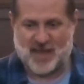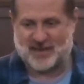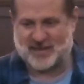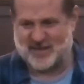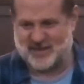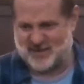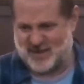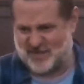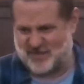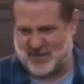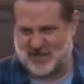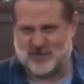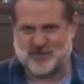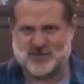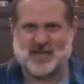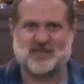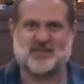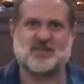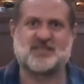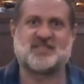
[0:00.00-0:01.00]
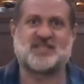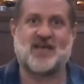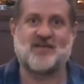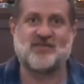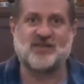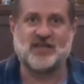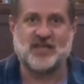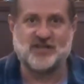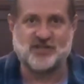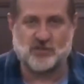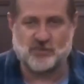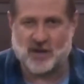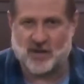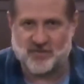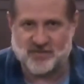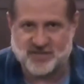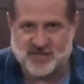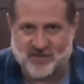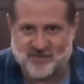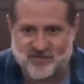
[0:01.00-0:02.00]
in, I think it was like the 70s,
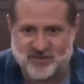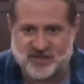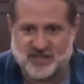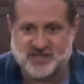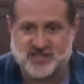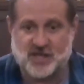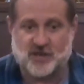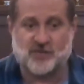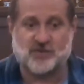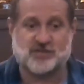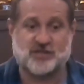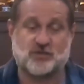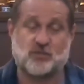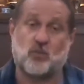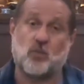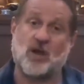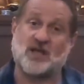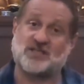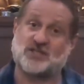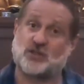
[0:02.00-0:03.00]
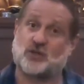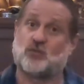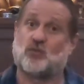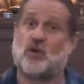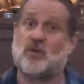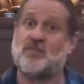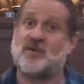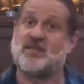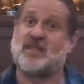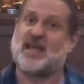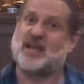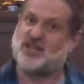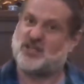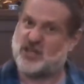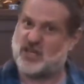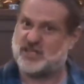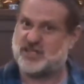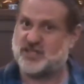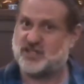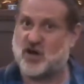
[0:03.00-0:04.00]
around the 70s, there was this Western woman. They
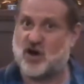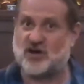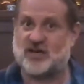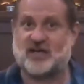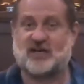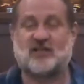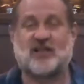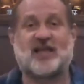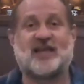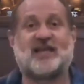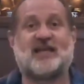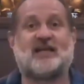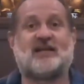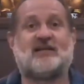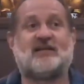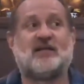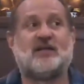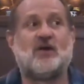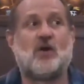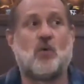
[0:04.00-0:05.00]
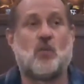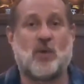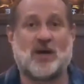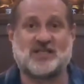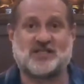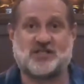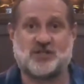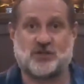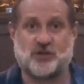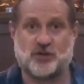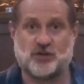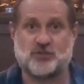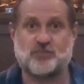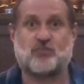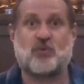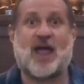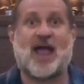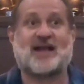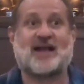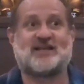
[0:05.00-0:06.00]
just started letting Westerners
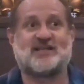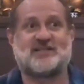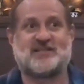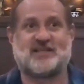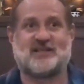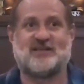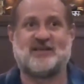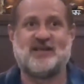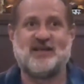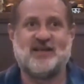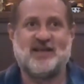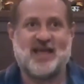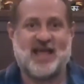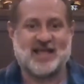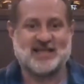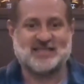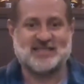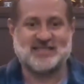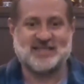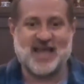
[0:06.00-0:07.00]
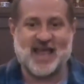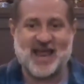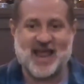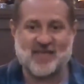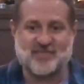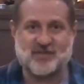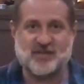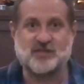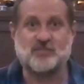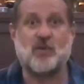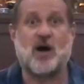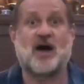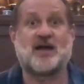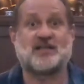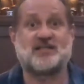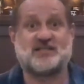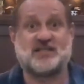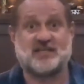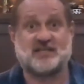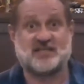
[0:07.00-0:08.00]
practice and stay at these
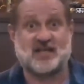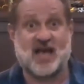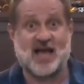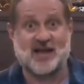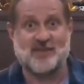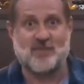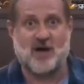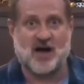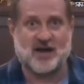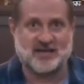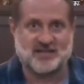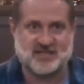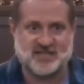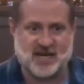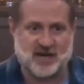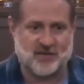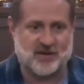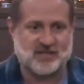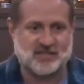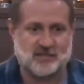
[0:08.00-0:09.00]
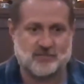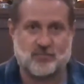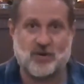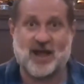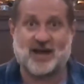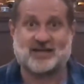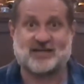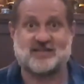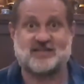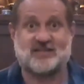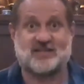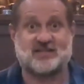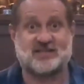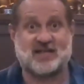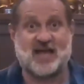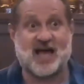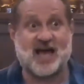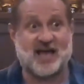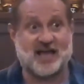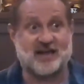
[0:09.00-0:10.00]
Thai monasteries and practice this
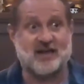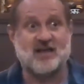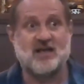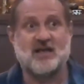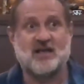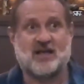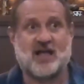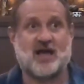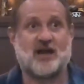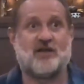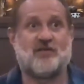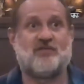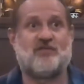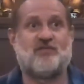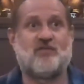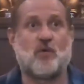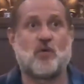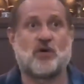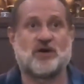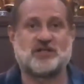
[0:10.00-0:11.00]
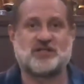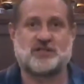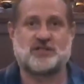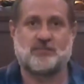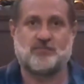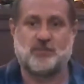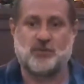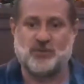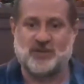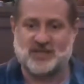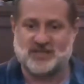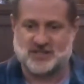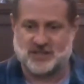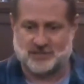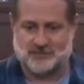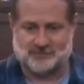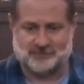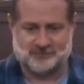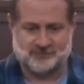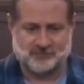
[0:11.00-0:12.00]
Thai kind of forest
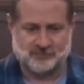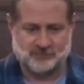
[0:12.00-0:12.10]
Buddhism,